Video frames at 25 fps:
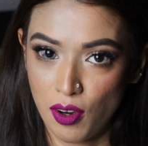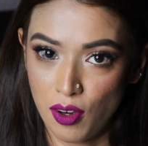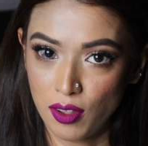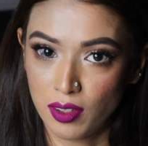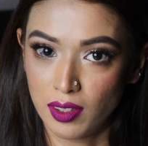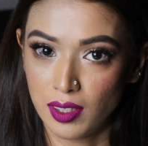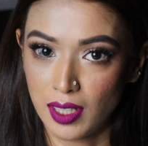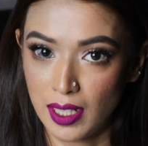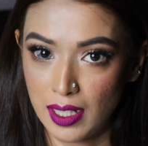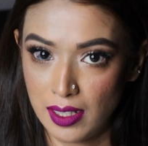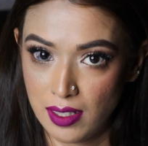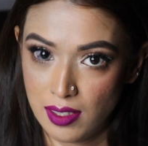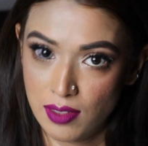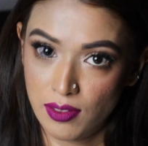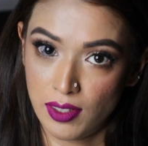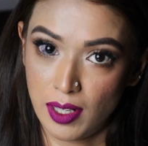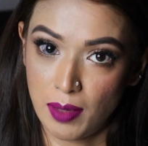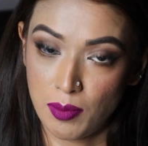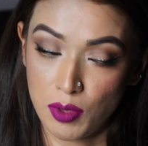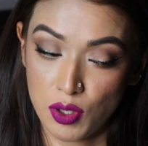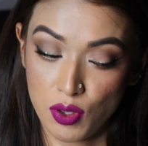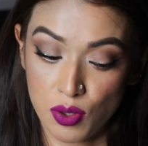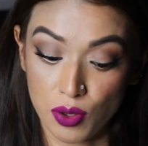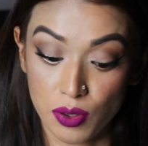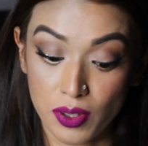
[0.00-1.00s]
on the
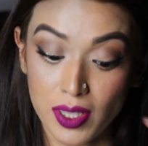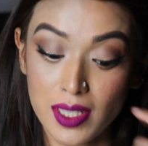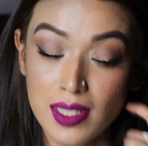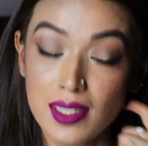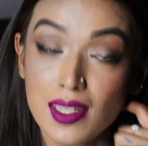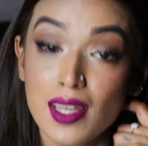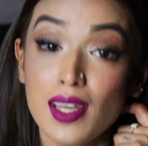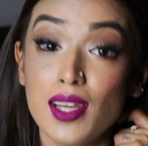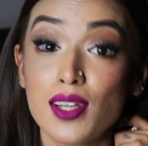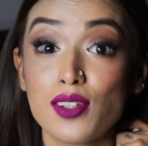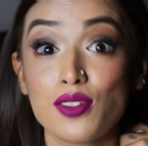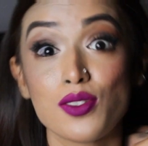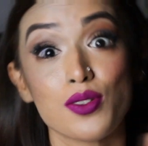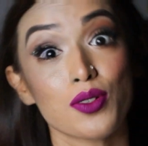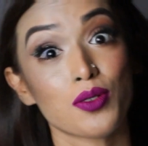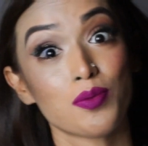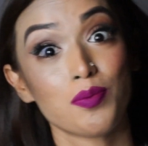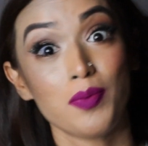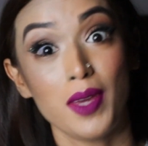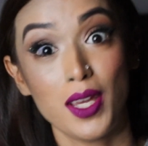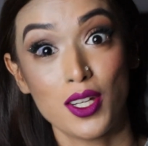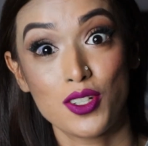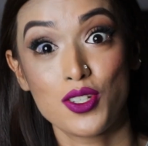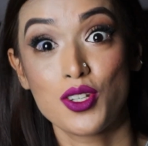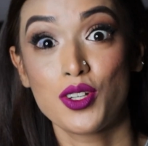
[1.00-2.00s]
Instagram stories, so
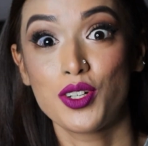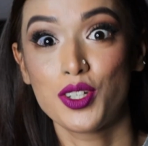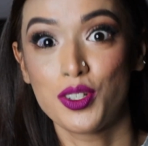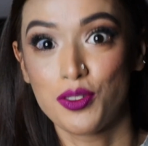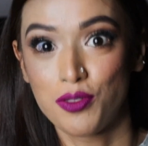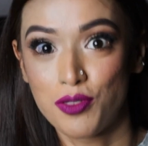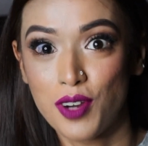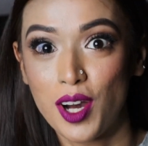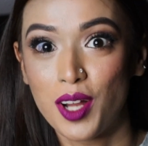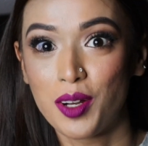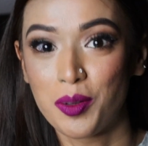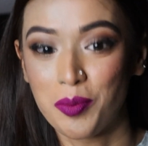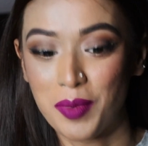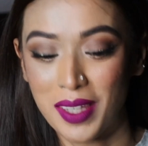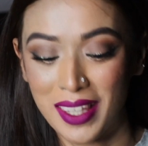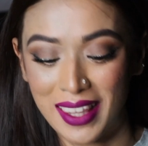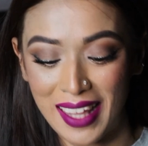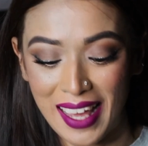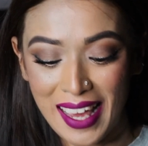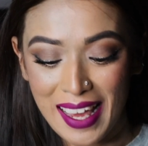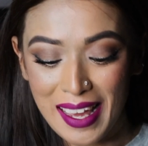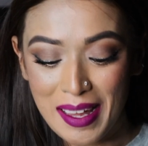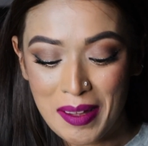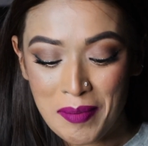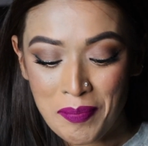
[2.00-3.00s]
make sure you follow me
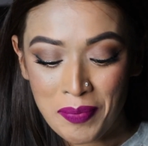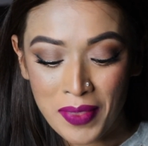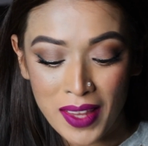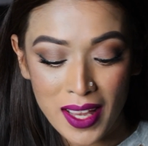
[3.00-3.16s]
there.